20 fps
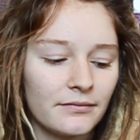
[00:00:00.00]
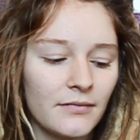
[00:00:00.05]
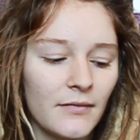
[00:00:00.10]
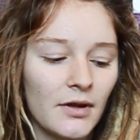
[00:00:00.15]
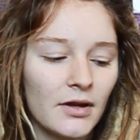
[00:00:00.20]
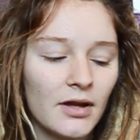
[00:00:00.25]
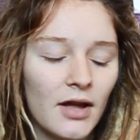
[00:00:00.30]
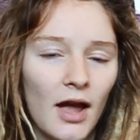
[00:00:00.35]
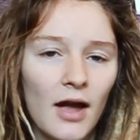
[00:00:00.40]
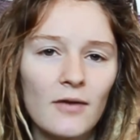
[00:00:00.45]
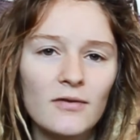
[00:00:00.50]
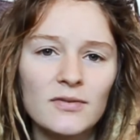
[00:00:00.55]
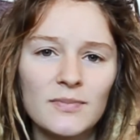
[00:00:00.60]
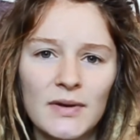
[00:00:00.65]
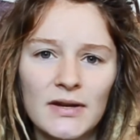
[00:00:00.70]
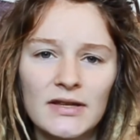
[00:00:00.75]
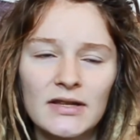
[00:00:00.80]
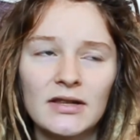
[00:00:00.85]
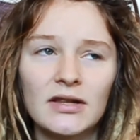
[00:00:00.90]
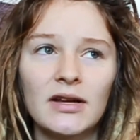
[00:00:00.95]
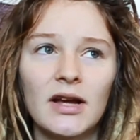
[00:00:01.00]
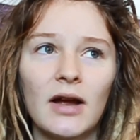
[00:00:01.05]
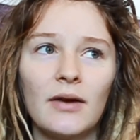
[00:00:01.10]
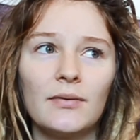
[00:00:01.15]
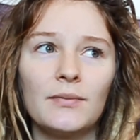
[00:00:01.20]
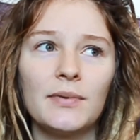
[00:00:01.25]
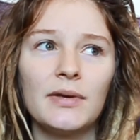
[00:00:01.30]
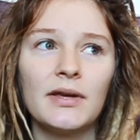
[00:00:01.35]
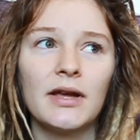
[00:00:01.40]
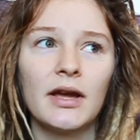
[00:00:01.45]
Yeah, it was basically, I
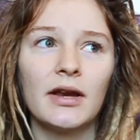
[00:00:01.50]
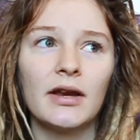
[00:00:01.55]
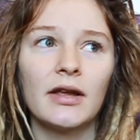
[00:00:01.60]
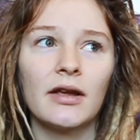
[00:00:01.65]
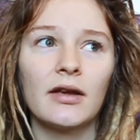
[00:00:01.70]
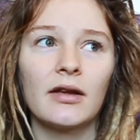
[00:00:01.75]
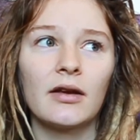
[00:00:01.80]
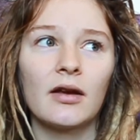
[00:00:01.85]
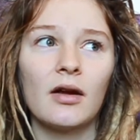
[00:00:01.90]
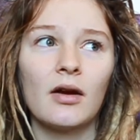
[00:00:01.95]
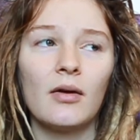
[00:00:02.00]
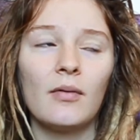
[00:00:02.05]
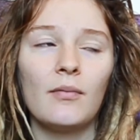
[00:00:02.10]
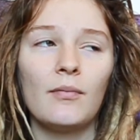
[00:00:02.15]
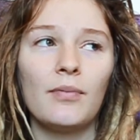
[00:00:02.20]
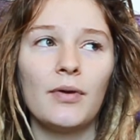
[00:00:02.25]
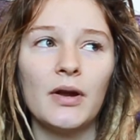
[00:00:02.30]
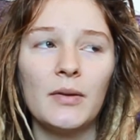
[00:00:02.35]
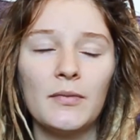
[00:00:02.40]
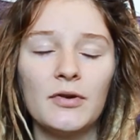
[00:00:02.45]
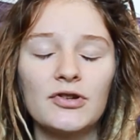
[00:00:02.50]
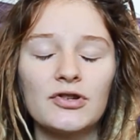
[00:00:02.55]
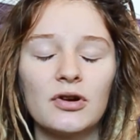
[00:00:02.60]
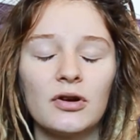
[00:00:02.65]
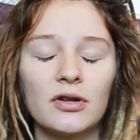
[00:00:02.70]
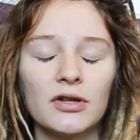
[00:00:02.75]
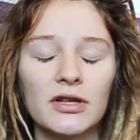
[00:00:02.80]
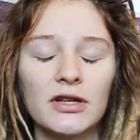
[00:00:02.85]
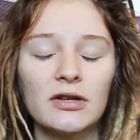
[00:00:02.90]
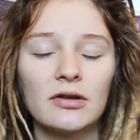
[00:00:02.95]
would be getting it pretty much
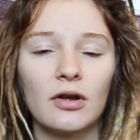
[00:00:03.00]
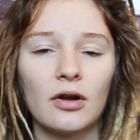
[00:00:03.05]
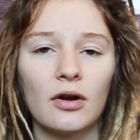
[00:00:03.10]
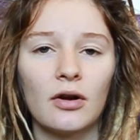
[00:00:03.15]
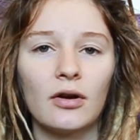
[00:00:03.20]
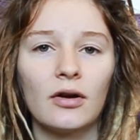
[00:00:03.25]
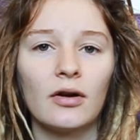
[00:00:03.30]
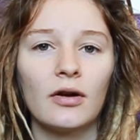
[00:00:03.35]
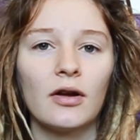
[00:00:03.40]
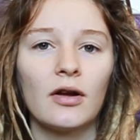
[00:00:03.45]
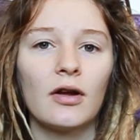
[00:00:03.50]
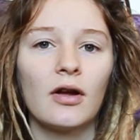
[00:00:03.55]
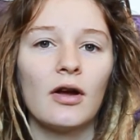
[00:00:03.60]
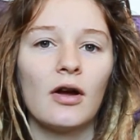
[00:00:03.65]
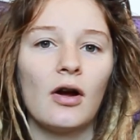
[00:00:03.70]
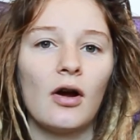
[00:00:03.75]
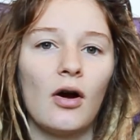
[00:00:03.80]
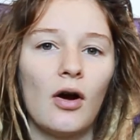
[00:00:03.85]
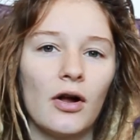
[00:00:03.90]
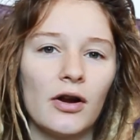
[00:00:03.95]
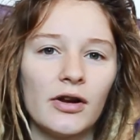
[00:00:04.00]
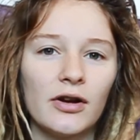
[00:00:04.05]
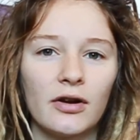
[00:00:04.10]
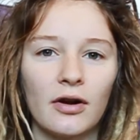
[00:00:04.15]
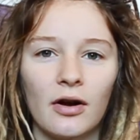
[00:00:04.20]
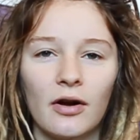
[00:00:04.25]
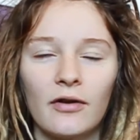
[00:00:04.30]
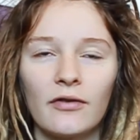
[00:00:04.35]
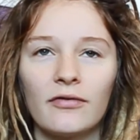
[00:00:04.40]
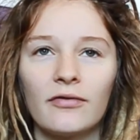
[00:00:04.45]
all day long, on and
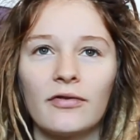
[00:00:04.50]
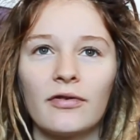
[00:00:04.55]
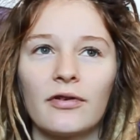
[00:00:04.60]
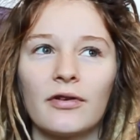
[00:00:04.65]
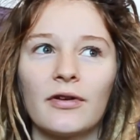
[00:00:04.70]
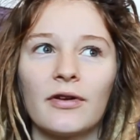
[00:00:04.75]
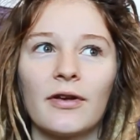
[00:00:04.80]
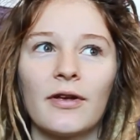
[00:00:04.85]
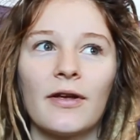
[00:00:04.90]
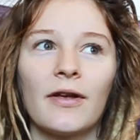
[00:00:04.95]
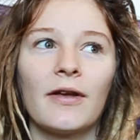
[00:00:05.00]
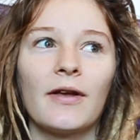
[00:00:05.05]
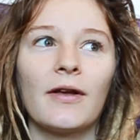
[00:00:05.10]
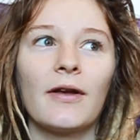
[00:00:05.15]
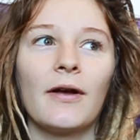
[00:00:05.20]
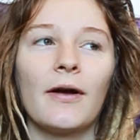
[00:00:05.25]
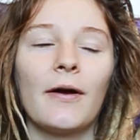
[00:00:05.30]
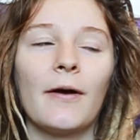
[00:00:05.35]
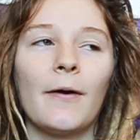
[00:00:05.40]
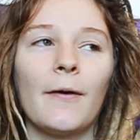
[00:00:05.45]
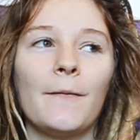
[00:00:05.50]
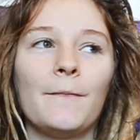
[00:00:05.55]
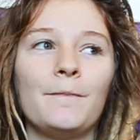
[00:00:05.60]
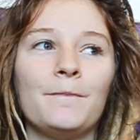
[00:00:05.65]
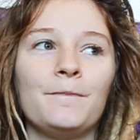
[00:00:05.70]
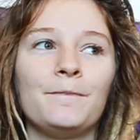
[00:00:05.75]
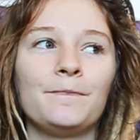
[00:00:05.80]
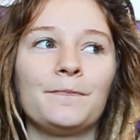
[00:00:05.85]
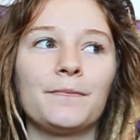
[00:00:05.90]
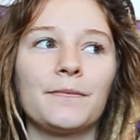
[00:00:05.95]
off,
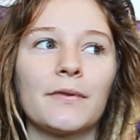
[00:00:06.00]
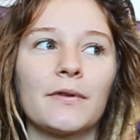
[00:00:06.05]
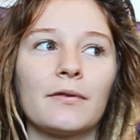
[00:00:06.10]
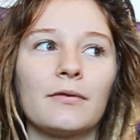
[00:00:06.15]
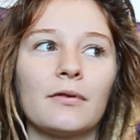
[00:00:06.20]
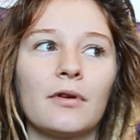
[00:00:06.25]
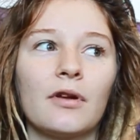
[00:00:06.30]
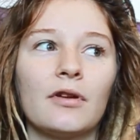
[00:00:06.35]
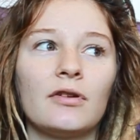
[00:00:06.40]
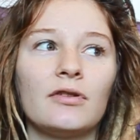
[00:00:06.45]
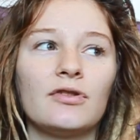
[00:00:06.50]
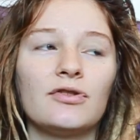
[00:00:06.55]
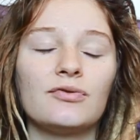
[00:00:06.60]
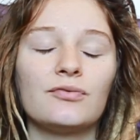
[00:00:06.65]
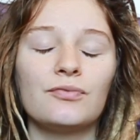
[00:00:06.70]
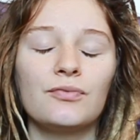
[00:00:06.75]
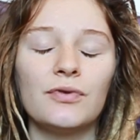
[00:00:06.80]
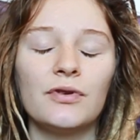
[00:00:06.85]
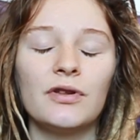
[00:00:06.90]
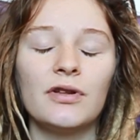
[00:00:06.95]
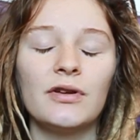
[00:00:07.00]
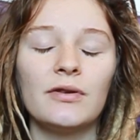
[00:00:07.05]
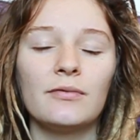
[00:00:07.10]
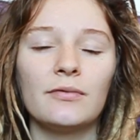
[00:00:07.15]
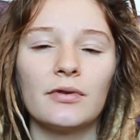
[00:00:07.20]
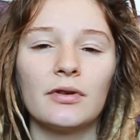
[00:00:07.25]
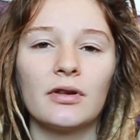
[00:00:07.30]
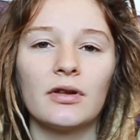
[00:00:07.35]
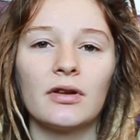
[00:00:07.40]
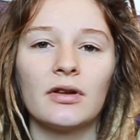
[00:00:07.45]
and just
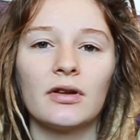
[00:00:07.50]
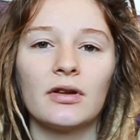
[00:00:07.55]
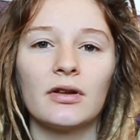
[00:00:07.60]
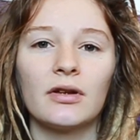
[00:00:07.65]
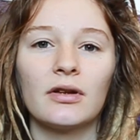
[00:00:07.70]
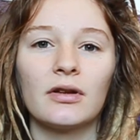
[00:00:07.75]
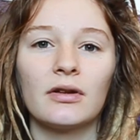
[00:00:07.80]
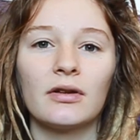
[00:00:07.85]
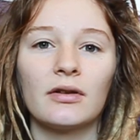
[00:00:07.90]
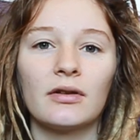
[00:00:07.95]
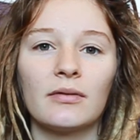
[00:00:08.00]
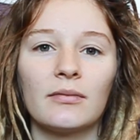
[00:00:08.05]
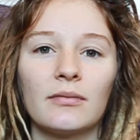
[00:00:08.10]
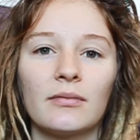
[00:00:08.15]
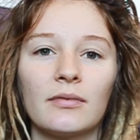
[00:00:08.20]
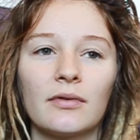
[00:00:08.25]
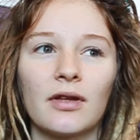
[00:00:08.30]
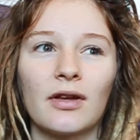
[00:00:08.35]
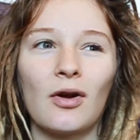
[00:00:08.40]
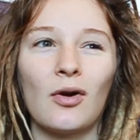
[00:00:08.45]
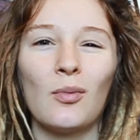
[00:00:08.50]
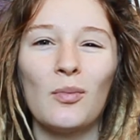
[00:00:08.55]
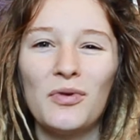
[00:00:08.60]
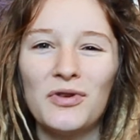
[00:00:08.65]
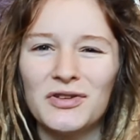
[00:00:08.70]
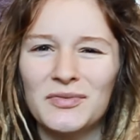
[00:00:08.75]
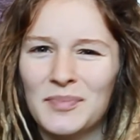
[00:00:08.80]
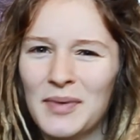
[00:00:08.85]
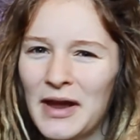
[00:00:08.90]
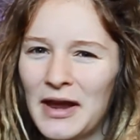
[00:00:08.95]
really like
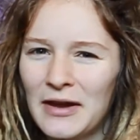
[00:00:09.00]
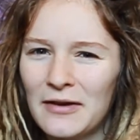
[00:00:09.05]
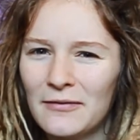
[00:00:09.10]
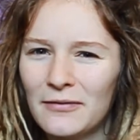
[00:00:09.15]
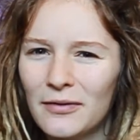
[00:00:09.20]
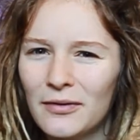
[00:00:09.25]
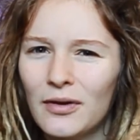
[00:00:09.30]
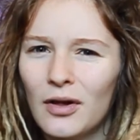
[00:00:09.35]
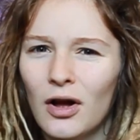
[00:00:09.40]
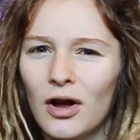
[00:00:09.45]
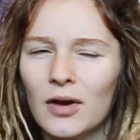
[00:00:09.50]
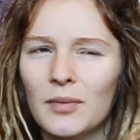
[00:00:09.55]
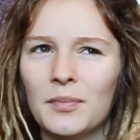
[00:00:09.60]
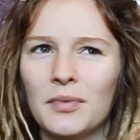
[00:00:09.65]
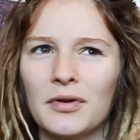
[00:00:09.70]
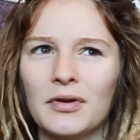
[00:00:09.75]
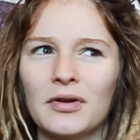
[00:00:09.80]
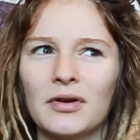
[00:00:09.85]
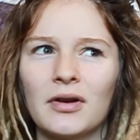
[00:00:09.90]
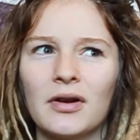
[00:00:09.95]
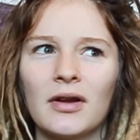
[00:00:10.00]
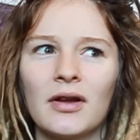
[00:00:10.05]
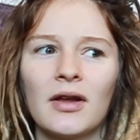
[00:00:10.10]
almost painful heartburn.